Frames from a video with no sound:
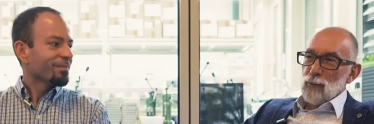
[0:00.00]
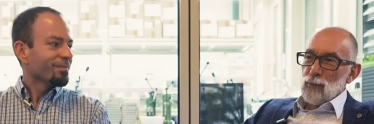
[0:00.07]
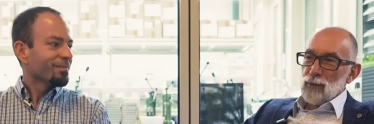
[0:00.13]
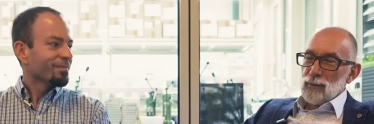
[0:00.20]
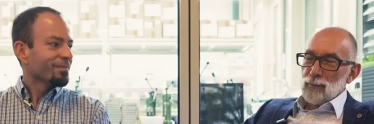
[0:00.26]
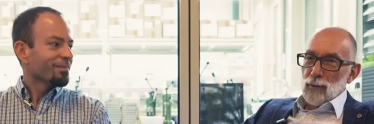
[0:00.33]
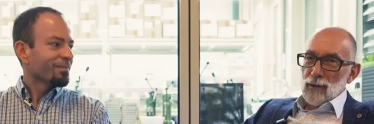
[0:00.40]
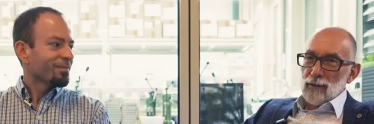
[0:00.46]

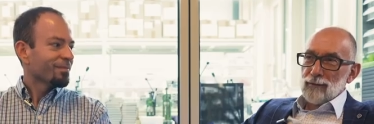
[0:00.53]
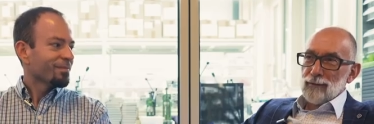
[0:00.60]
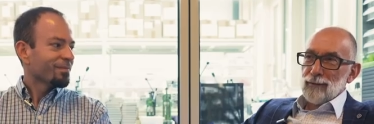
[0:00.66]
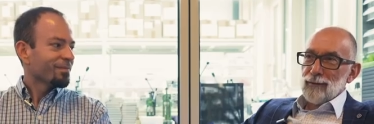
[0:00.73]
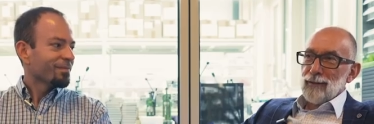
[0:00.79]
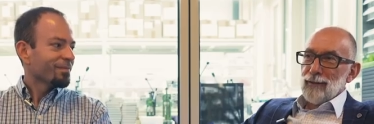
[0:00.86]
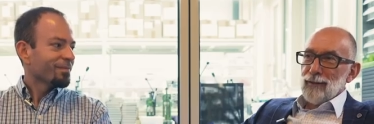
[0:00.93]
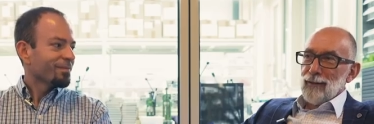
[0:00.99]
Speaker 1: Goldspot
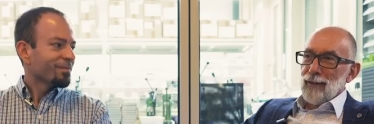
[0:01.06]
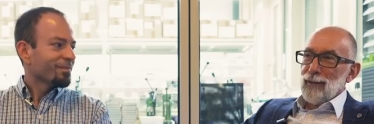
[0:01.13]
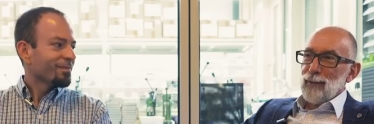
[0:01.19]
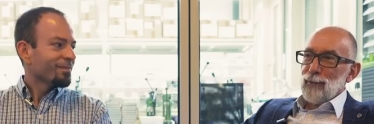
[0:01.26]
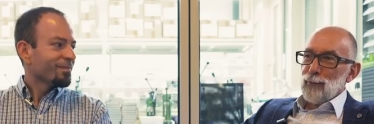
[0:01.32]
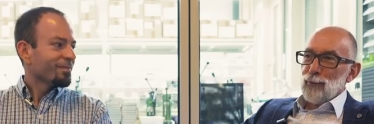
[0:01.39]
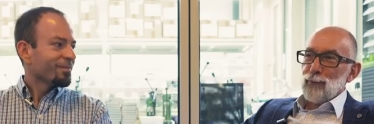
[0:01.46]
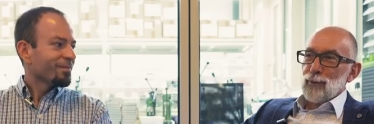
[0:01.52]
here
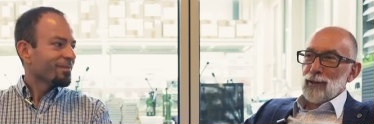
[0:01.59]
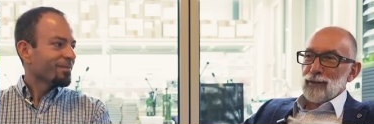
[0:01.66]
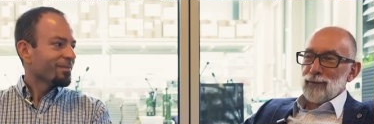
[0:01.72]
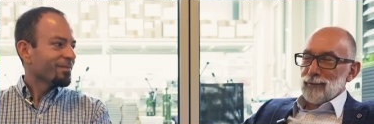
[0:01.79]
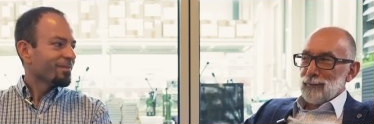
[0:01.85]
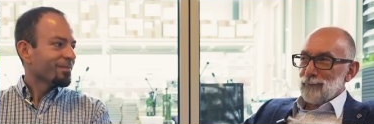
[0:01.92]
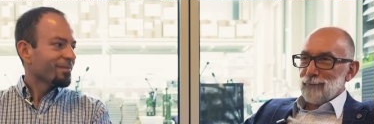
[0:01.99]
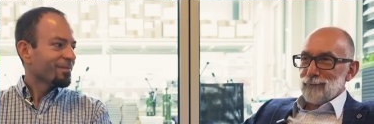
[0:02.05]
in
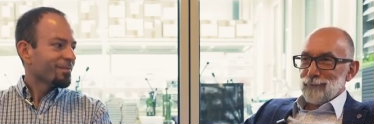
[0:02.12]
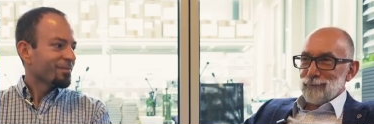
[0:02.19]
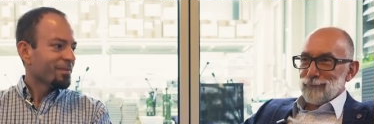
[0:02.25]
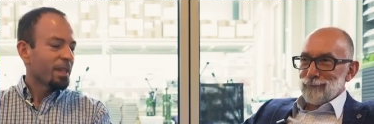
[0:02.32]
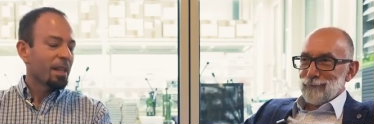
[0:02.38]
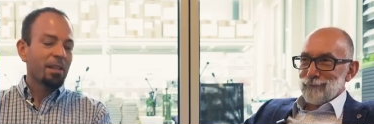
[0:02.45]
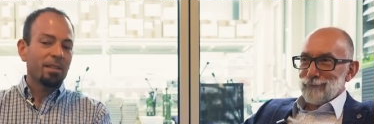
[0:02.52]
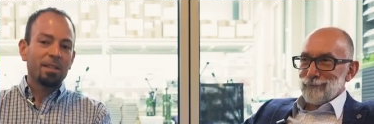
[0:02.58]
Nuremberg.
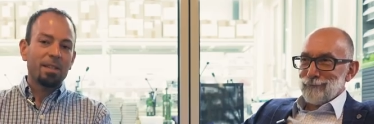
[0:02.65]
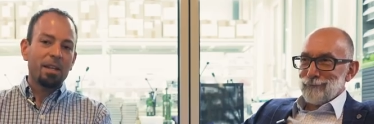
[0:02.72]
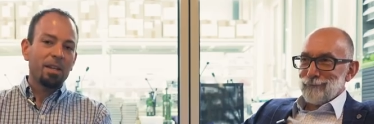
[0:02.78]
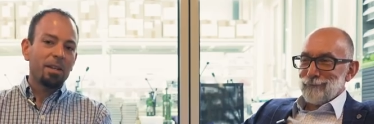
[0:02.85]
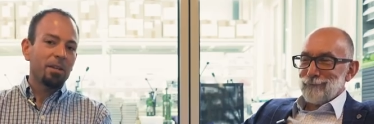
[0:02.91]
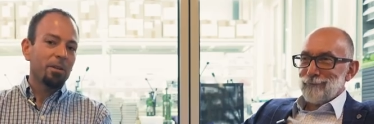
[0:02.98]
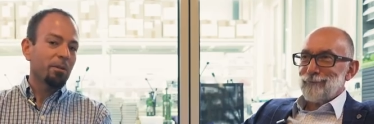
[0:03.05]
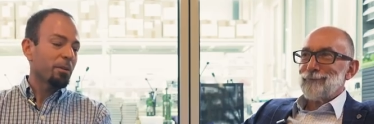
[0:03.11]
Speaker 2: Yes,
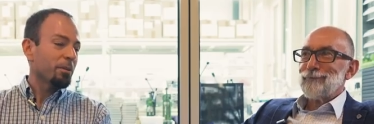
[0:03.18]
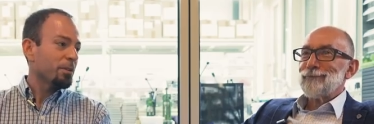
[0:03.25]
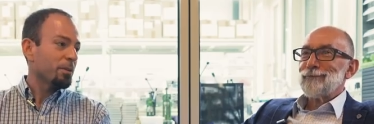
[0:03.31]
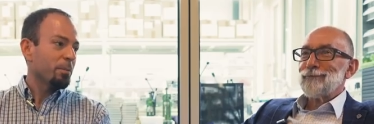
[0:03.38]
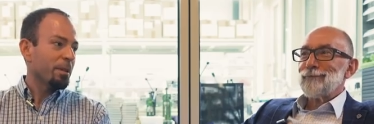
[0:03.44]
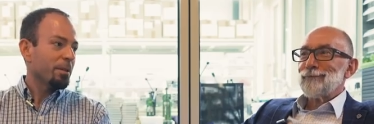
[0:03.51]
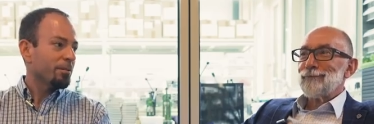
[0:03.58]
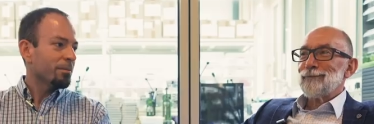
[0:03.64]
thank you.
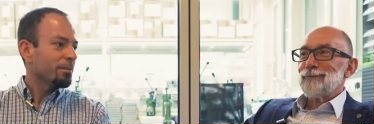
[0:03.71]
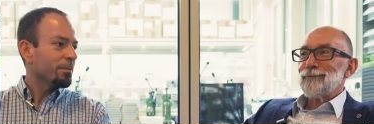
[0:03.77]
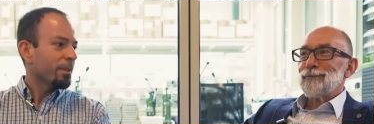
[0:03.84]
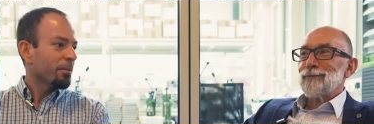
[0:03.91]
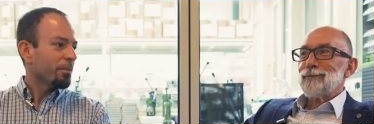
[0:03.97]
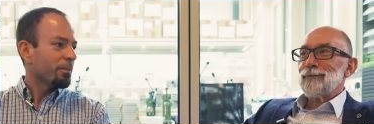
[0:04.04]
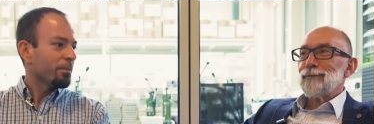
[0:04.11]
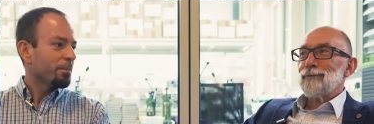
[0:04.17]
It's been
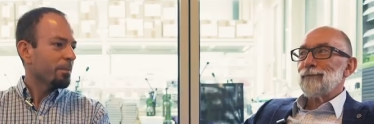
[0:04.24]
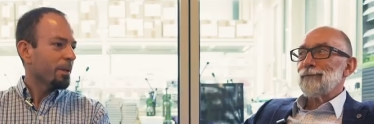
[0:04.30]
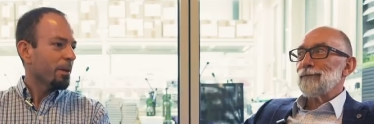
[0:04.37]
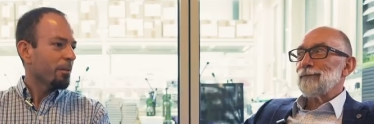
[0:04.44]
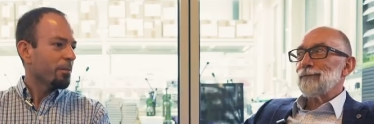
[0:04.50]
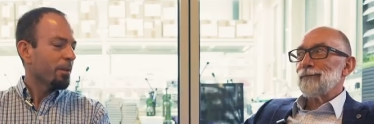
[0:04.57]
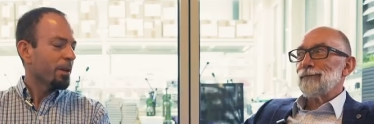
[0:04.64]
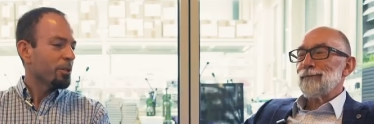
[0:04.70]
a,
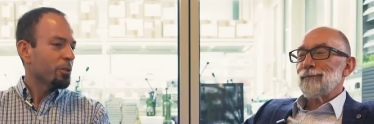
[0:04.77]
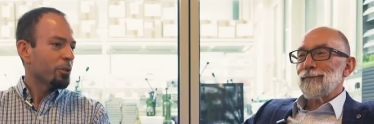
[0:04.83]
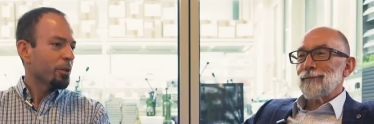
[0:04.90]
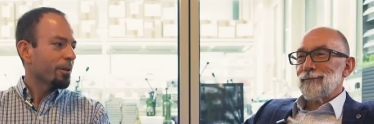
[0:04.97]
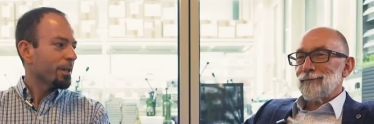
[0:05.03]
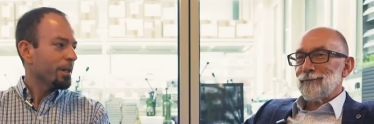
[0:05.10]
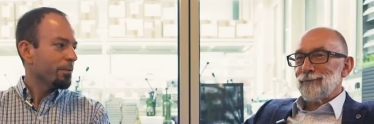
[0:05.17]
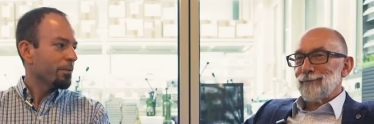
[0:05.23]
a fun
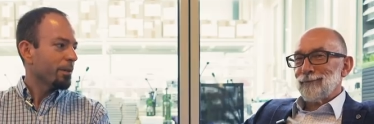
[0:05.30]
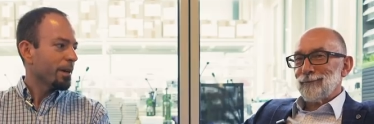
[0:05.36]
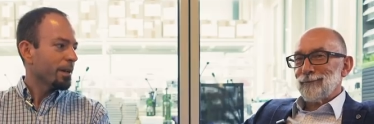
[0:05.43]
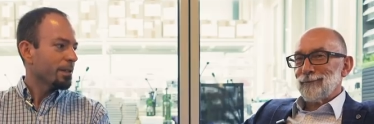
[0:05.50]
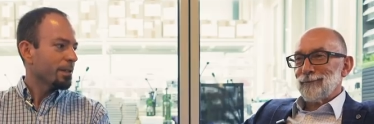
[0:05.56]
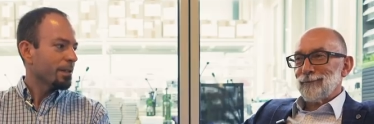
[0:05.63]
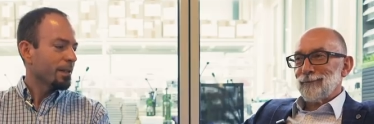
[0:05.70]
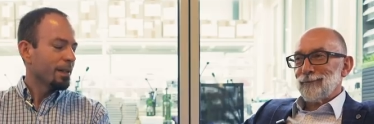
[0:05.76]
journey for
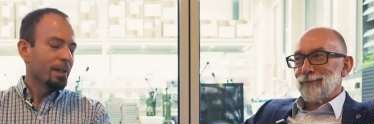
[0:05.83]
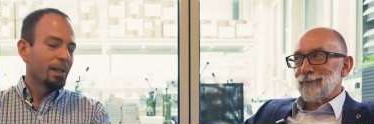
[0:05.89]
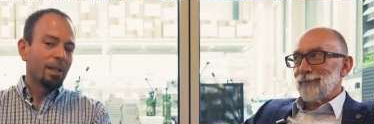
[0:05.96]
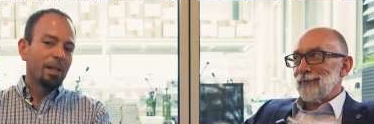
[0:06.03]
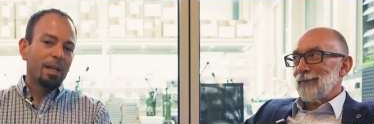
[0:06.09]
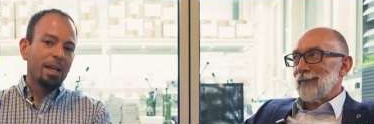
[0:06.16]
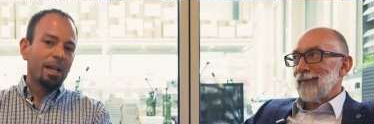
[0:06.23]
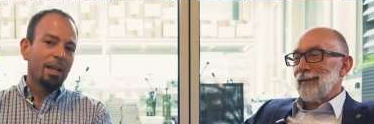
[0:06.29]
us.
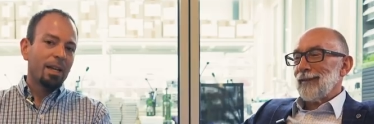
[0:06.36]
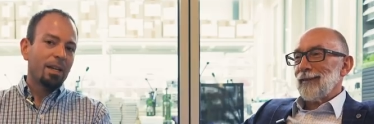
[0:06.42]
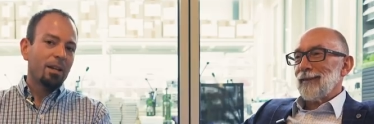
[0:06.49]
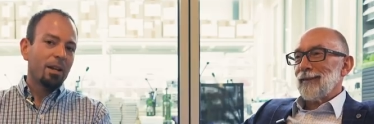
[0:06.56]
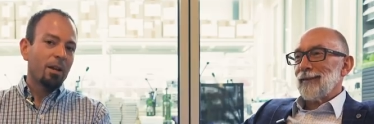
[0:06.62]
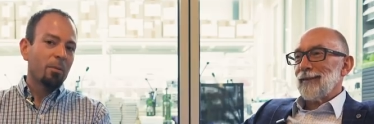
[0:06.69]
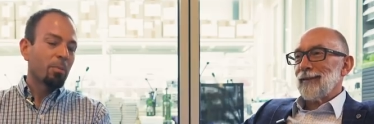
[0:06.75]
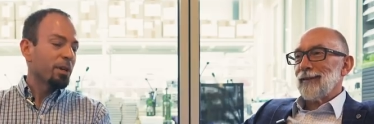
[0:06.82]

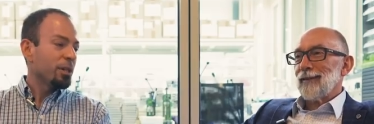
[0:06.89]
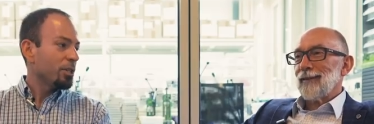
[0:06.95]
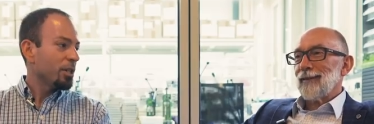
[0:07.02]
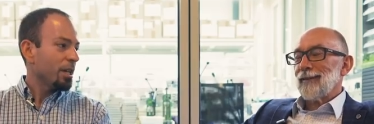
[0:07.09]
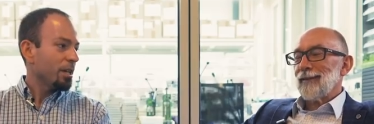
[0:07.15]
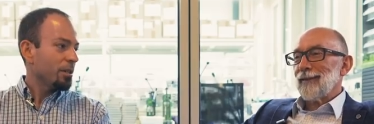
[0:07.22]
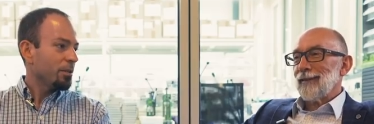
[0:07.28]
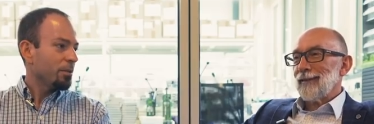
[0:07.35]
And I
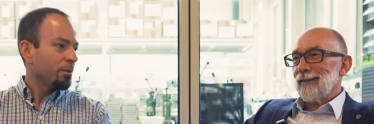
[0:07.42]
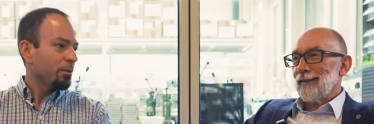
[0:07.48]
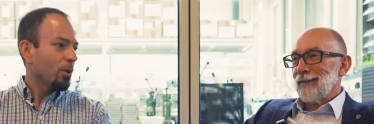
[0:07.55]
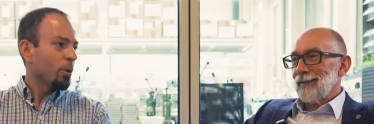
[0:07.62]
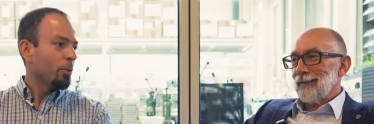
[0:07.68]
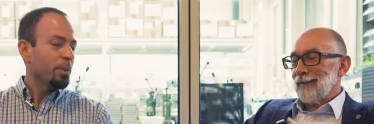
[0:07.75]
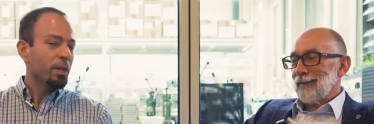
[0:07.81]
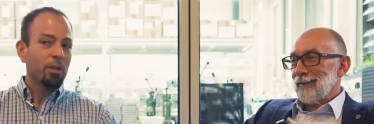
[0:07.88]
appreciate you
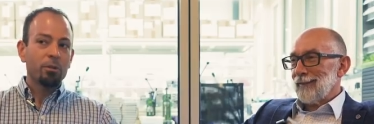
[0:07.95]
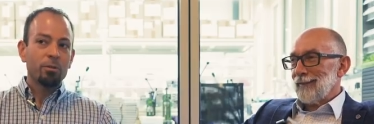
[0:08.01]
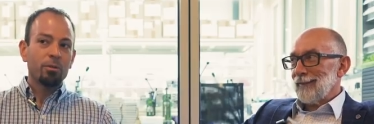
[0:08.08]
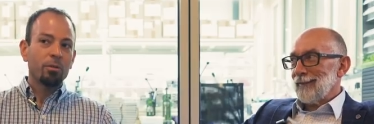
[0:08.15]
opening your